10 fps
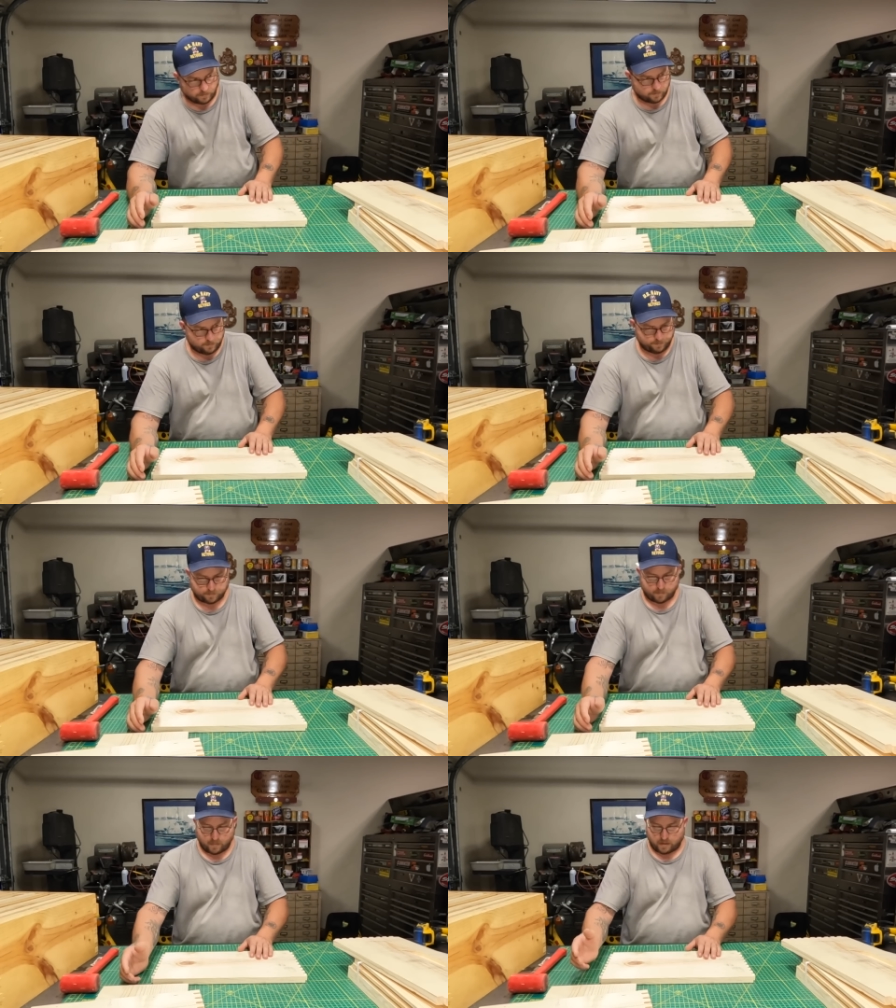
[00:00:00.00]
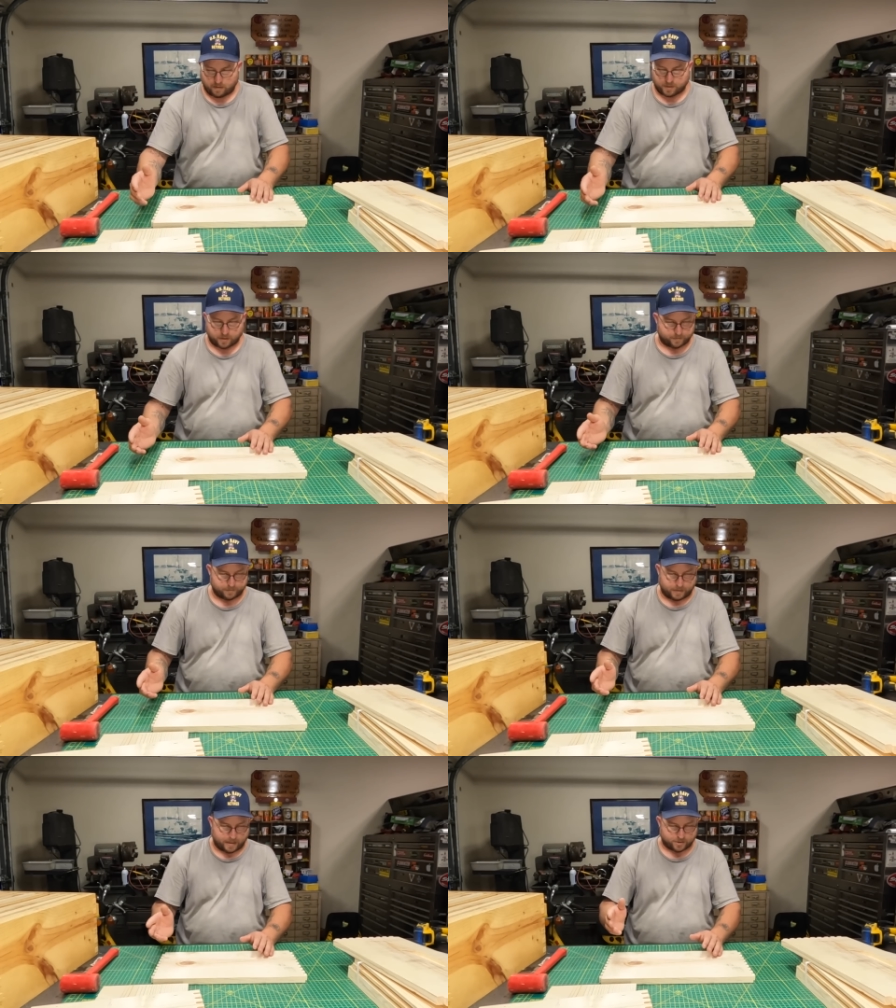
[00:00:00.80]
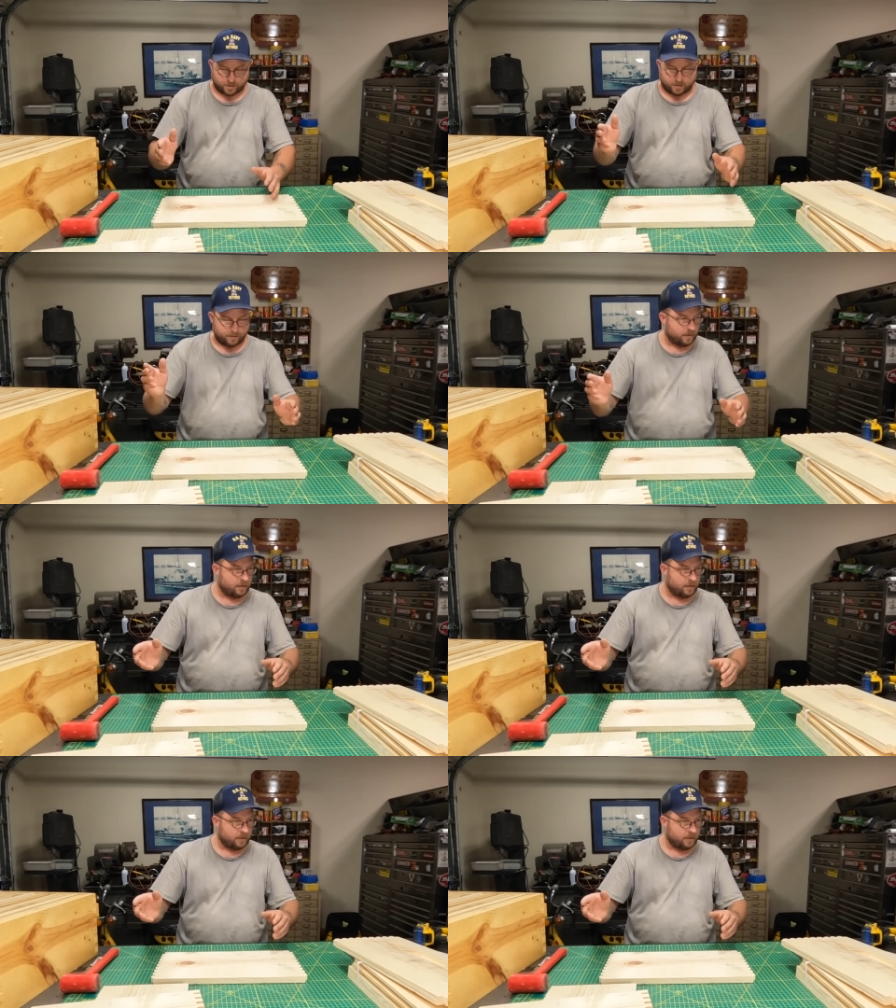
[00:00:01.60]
I'm gonna actually